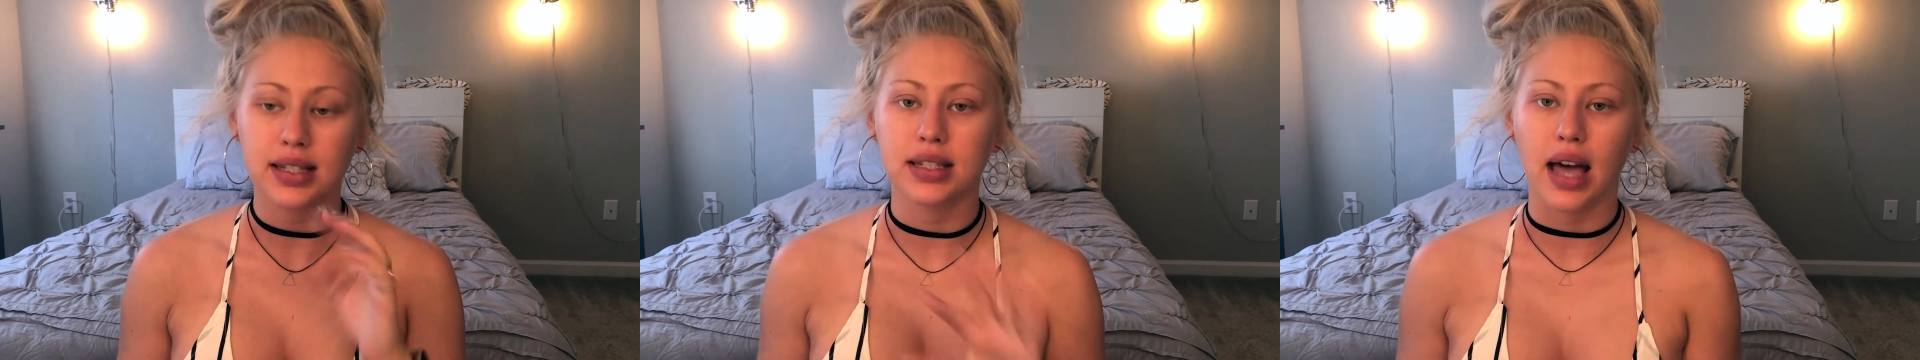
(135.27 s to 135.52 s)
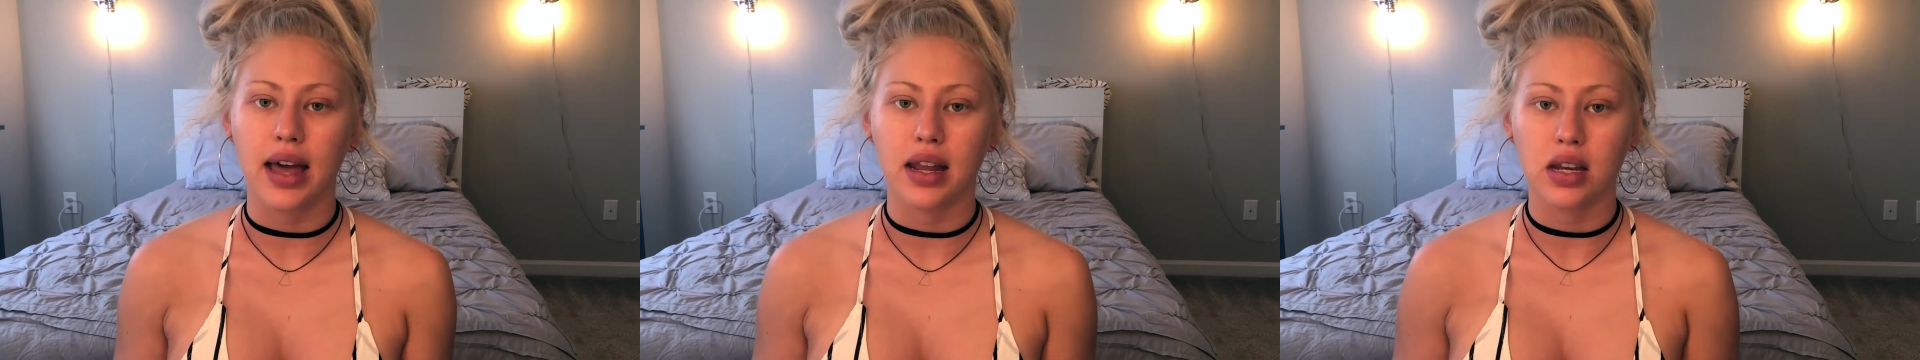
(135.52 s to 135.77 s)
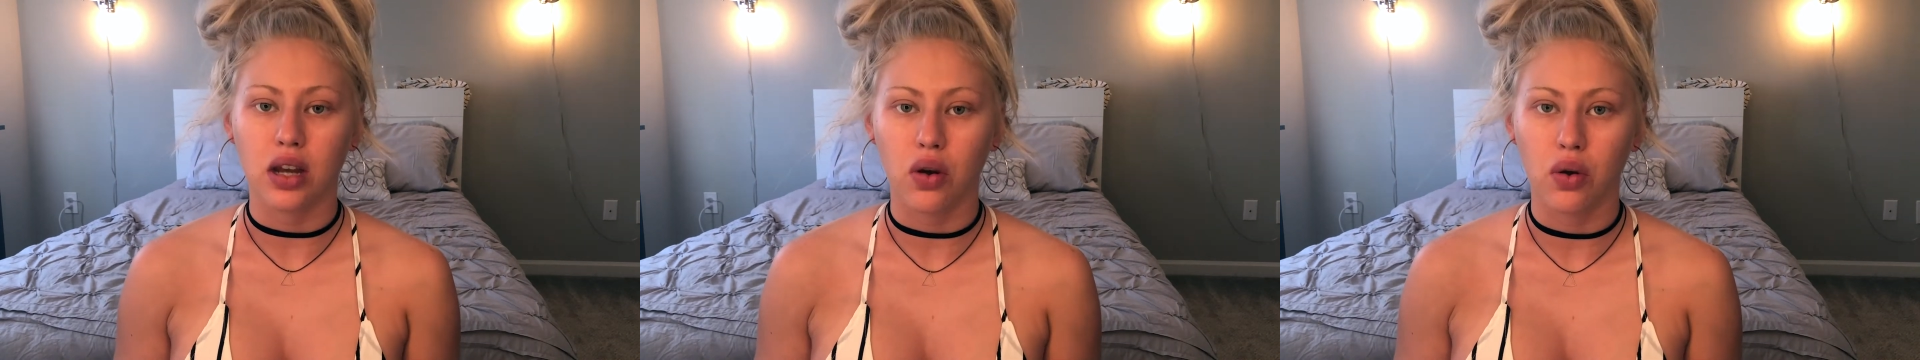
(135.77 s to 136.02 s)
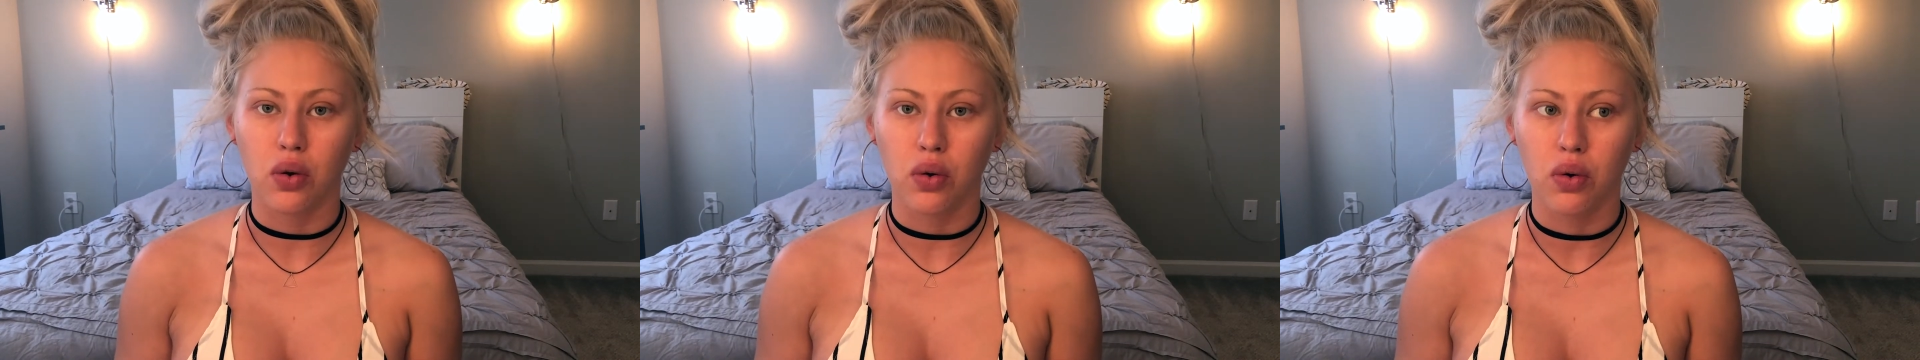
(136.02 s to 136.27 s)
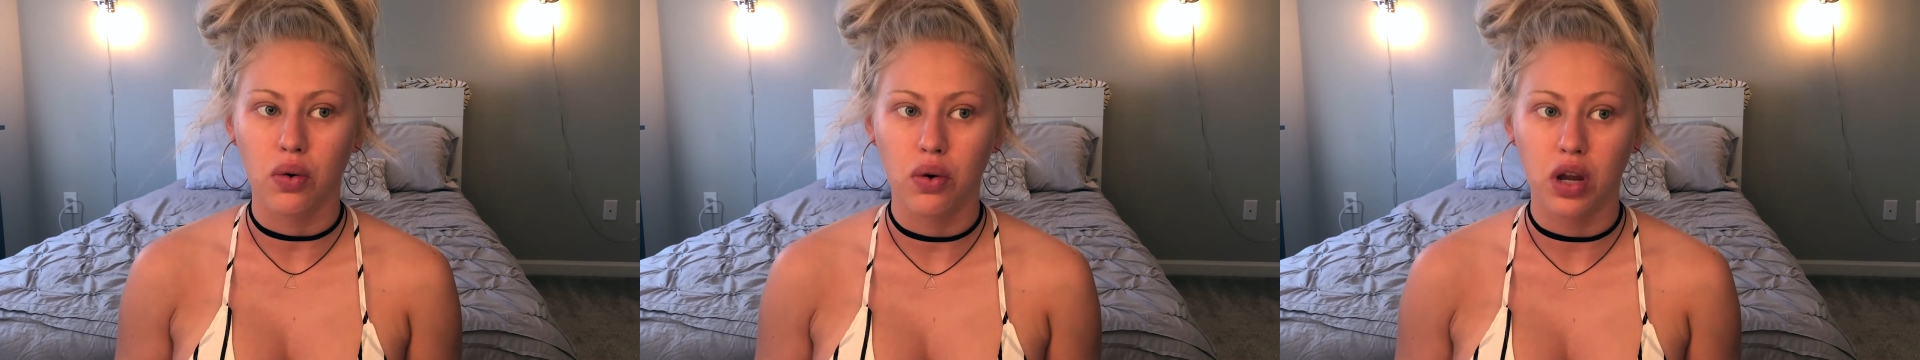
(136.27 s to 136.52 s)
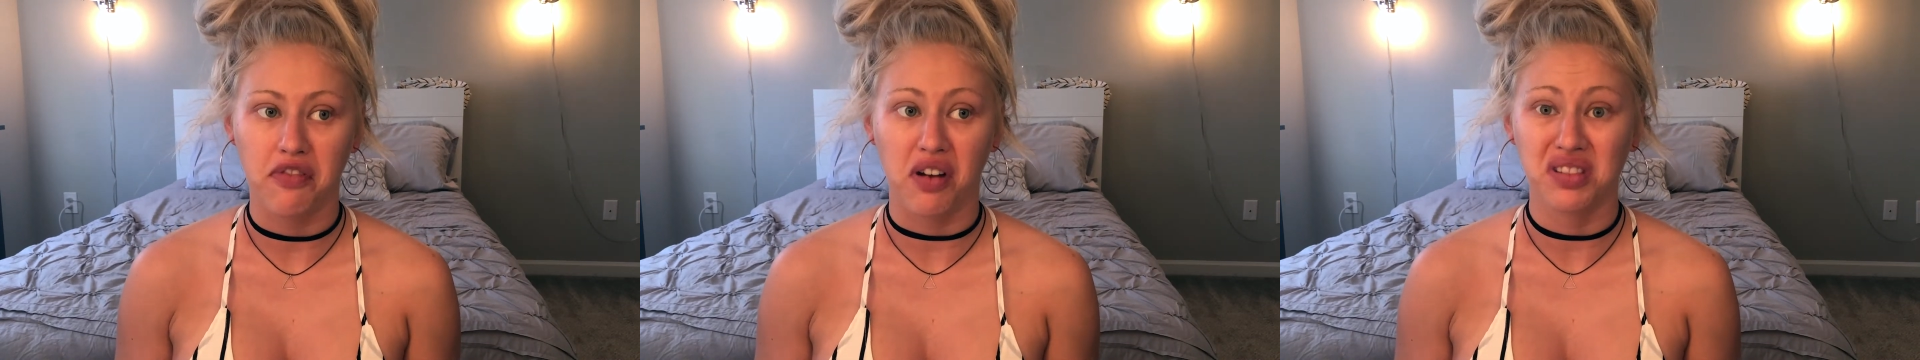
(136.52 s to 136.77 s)
because I didn't know
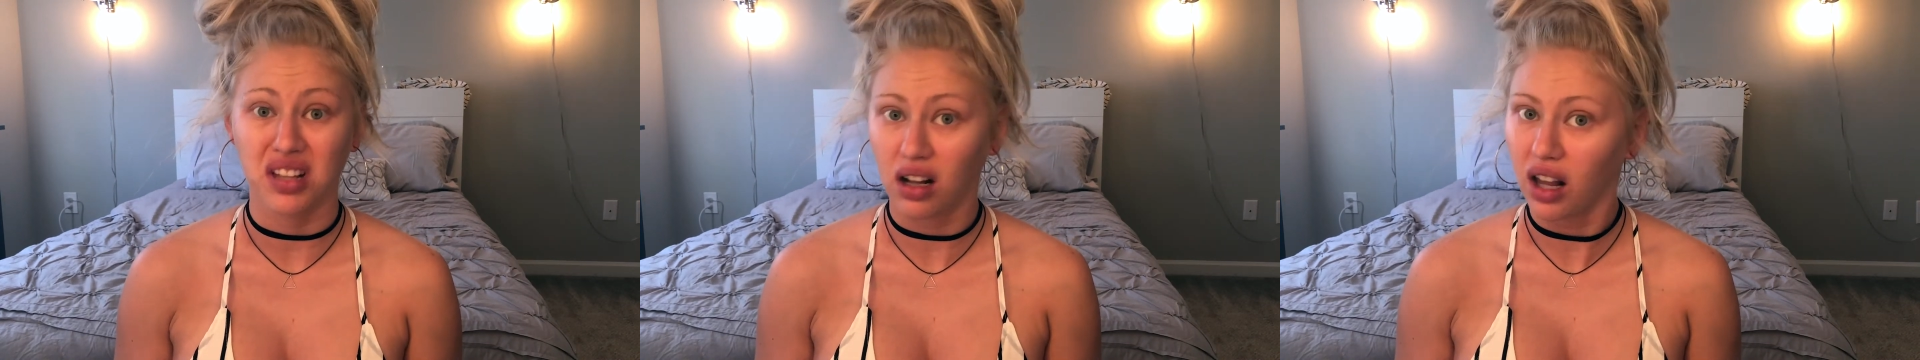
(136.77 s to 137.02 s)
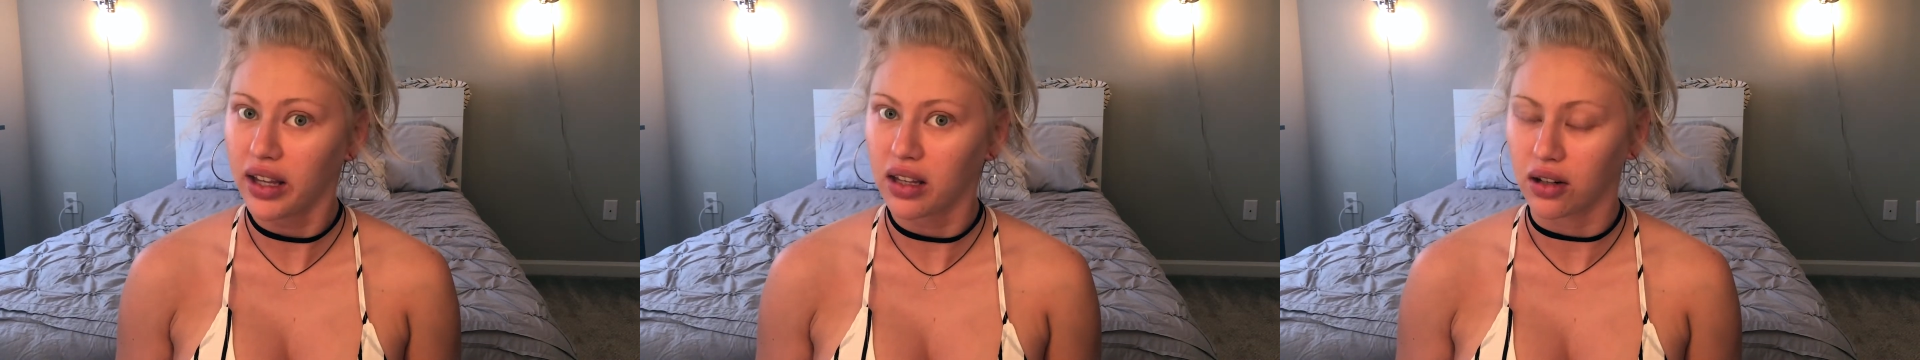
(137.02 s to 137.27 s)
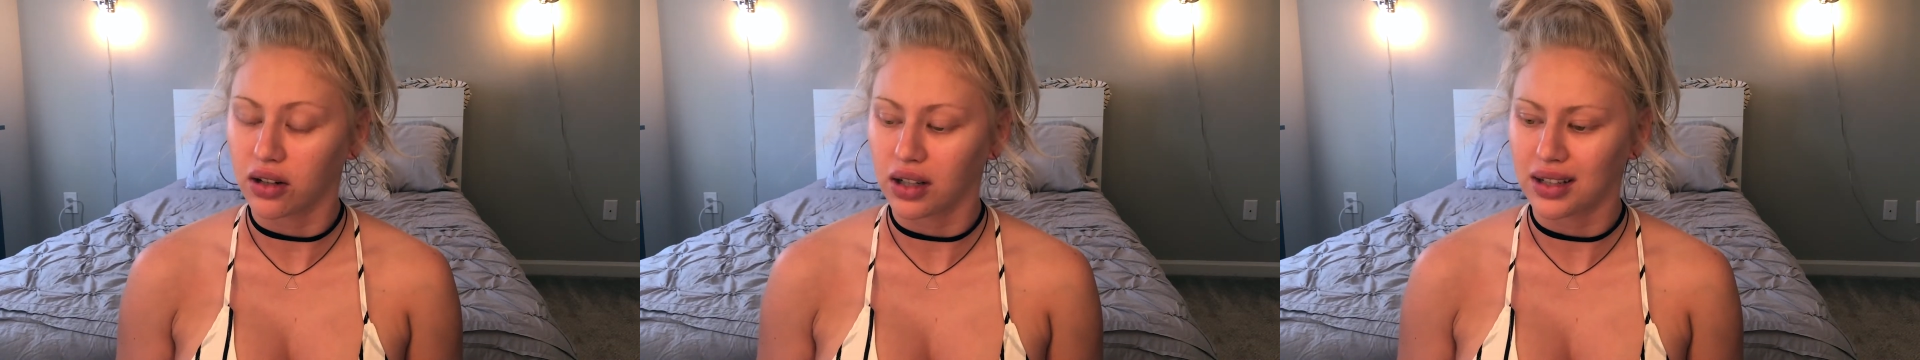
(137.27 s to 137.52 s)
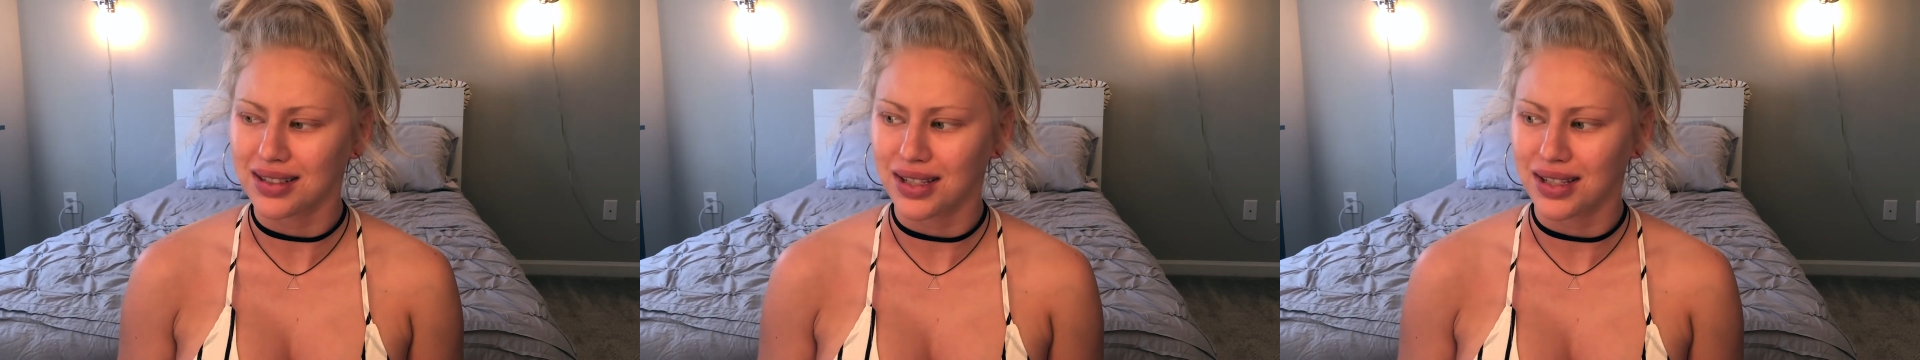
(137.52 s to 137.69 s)
if I was gonna like it or not.